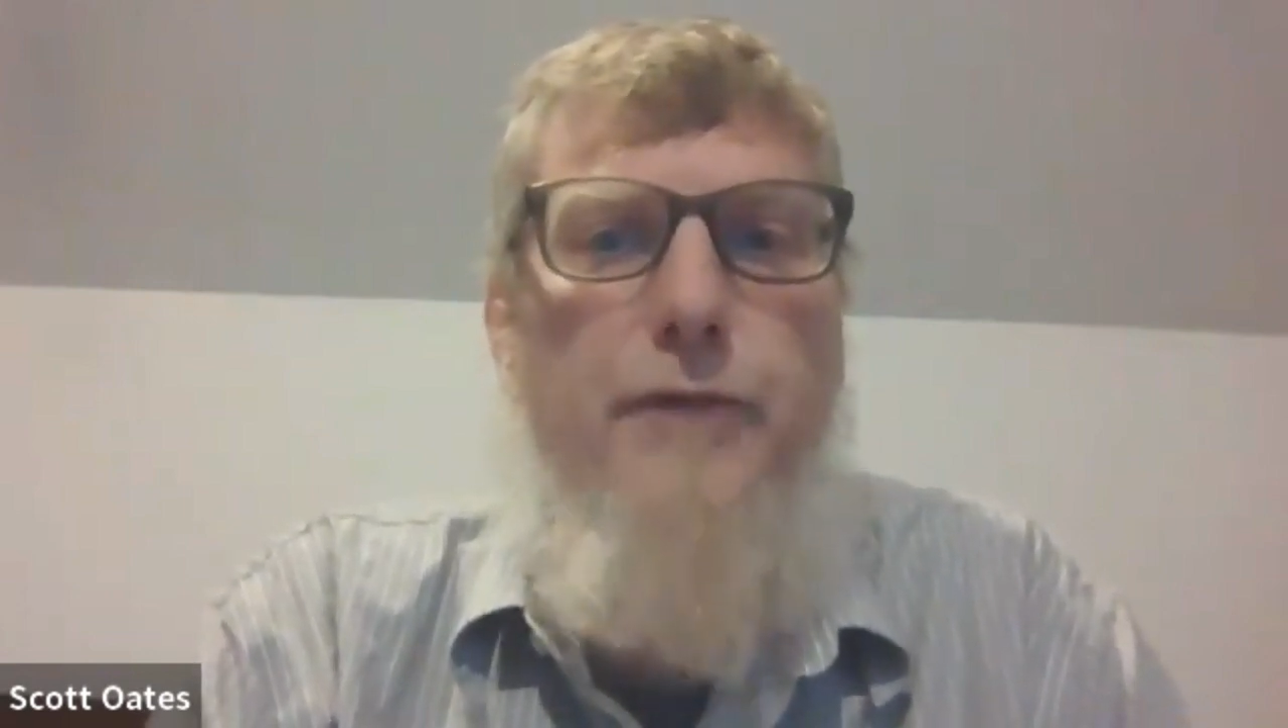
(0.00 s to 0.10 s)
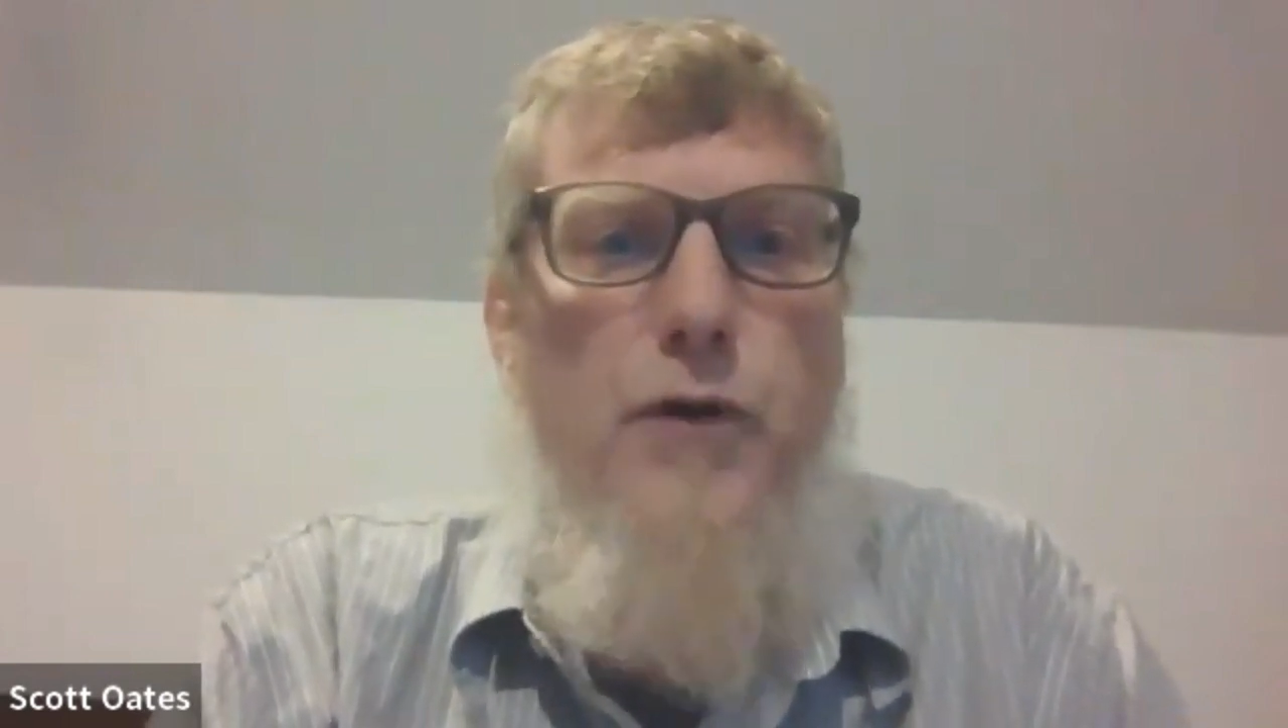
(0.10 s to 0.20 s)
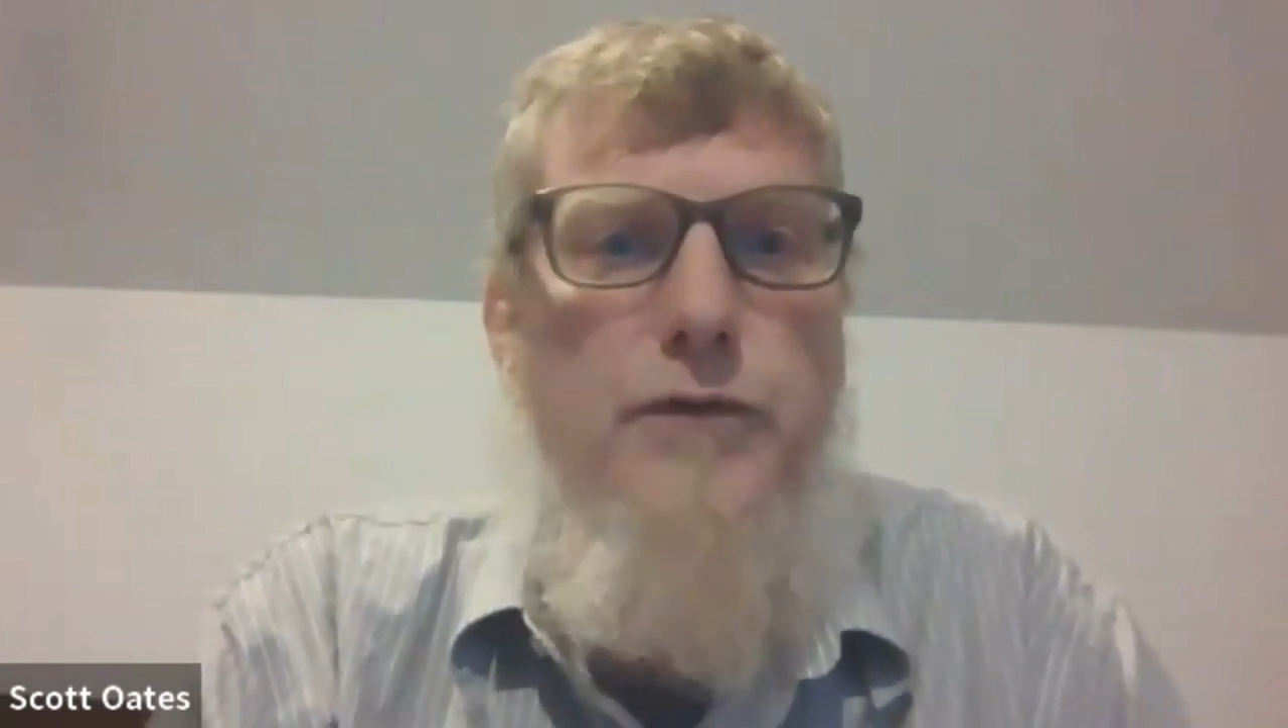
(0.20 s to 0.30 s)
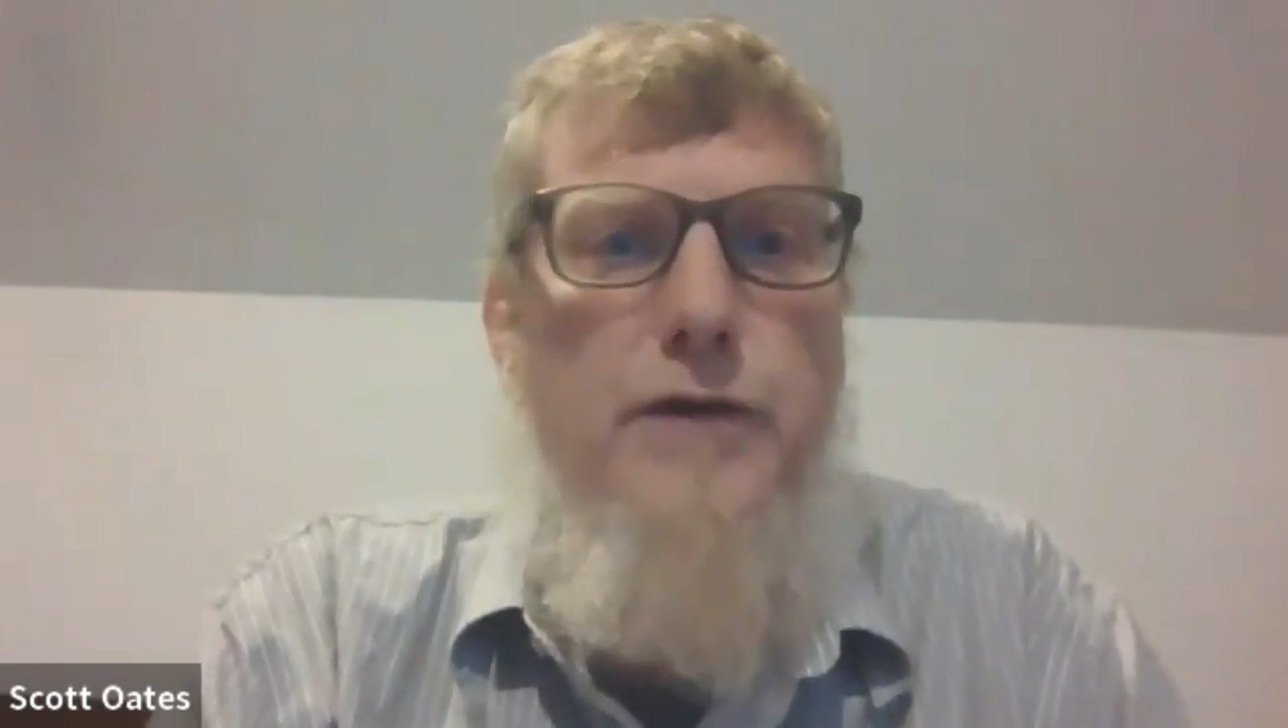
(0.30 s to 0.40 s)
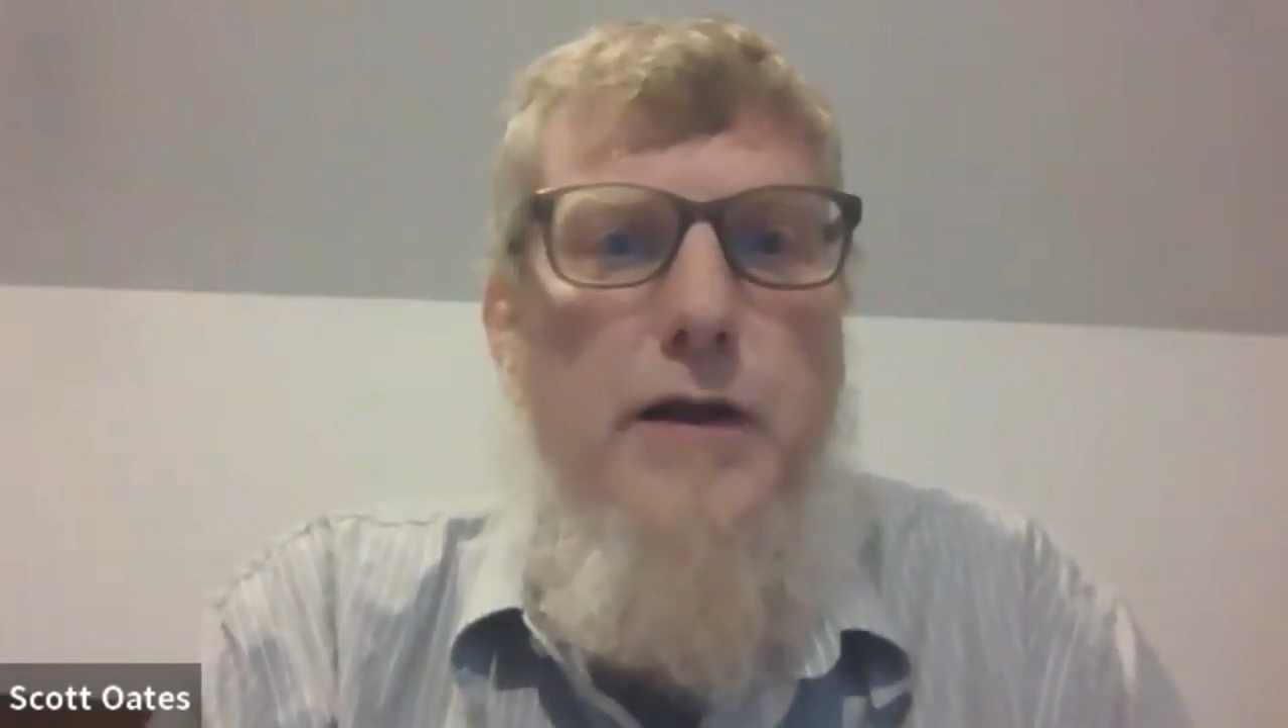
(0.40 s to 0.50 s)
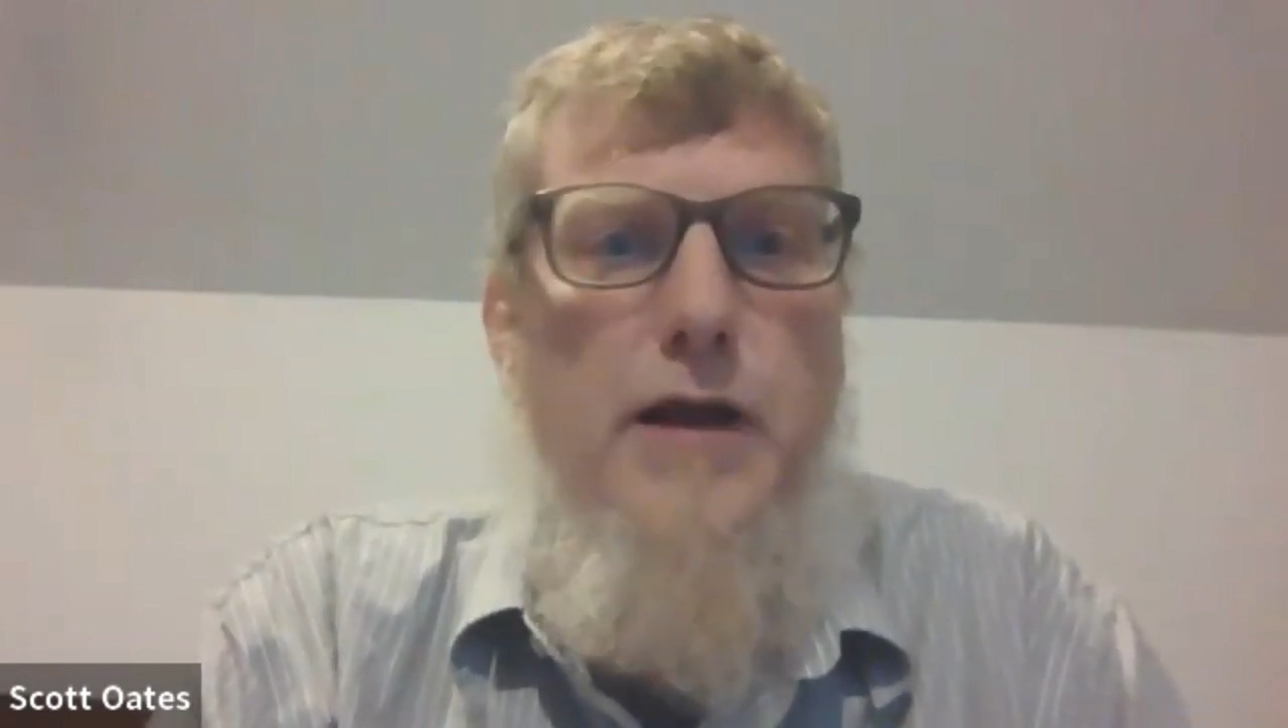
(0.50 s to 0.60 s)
frozen